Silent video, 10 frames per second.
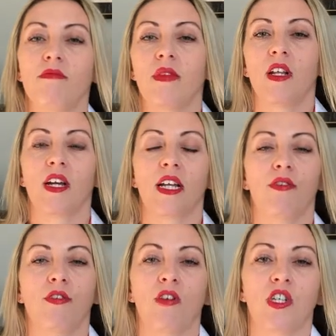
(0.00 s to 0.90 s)
Luckily
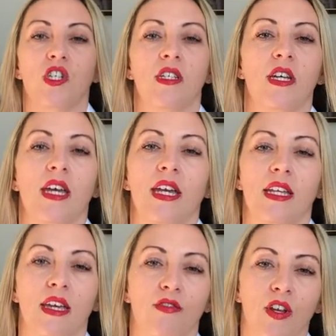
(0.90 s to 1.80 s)
for Richard, he'd
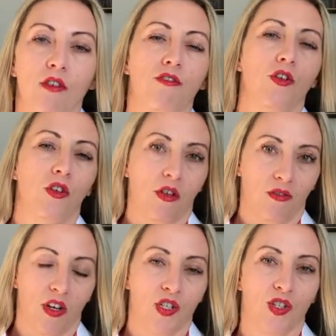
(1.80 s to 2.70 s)
given a full
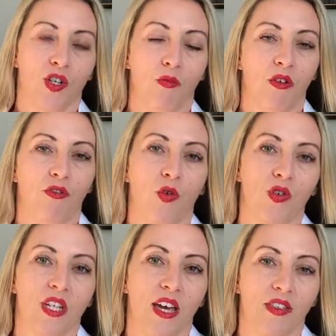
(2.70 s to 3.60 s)
confession before
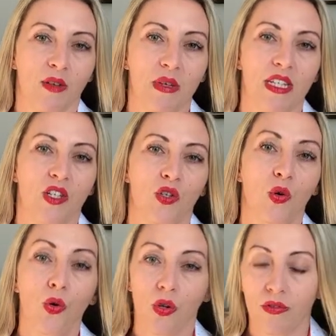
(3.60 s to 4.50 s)
death, admitting to
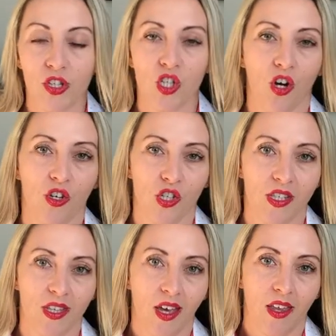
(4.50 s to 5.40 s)
all of the
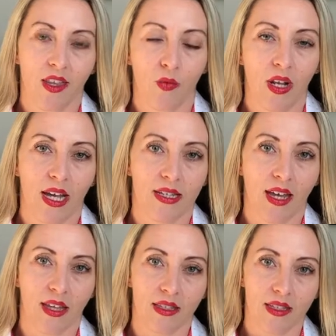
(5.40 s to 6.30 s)
charges that were laid
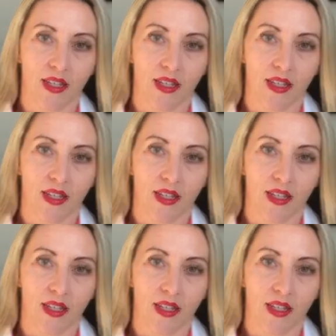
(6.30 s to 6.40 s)
against